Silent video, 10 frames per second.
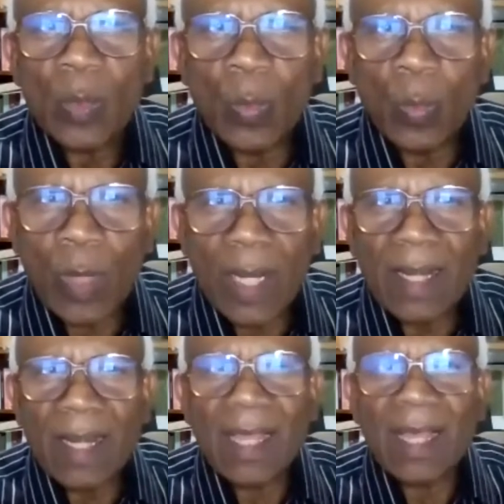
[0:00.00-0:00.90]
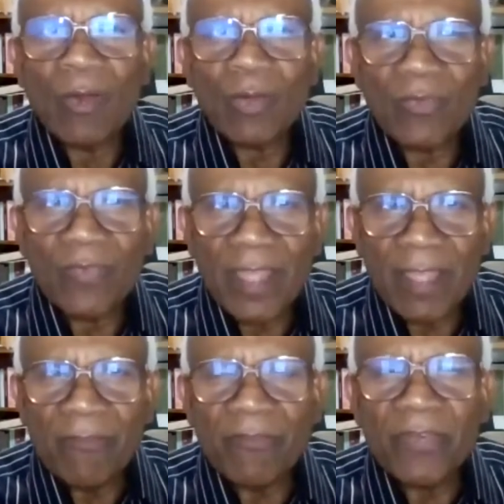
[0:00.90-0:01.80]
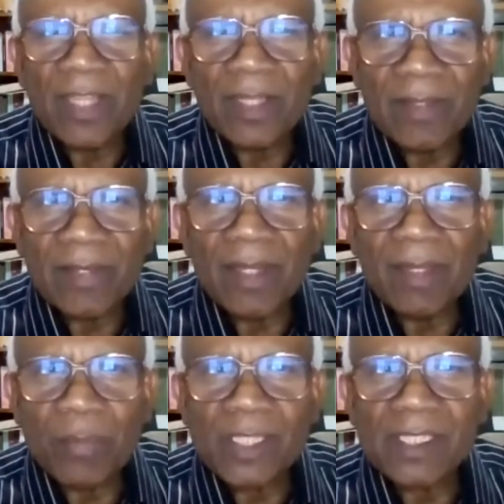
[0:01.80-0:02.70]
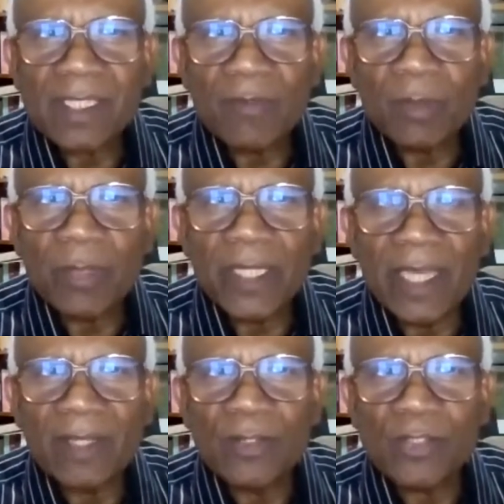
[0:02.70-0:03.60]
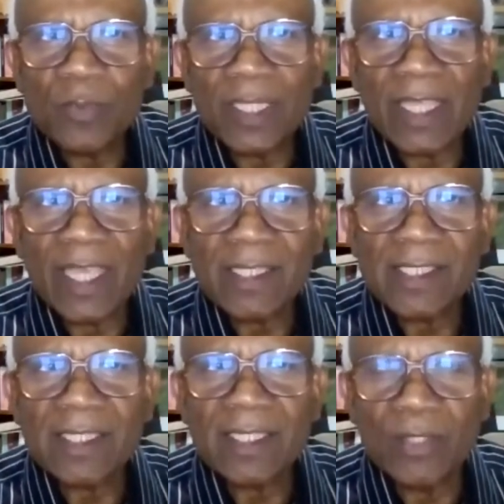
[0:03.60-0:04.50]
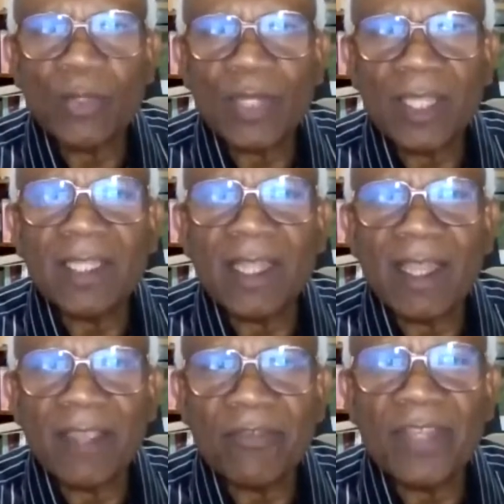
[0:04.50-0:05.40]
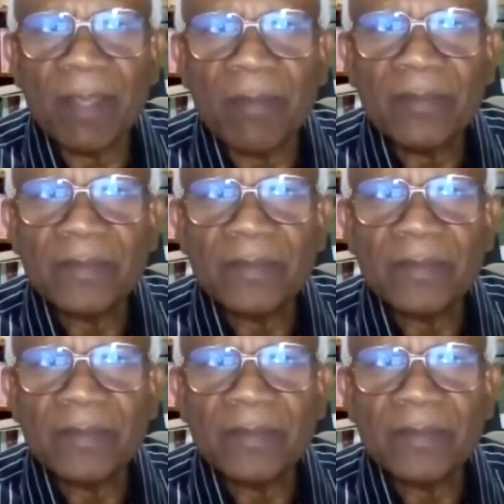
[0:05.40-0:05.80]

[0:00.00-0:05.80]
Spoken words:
1 out of every 3 person will be diagnosed with cancer during their lifetime.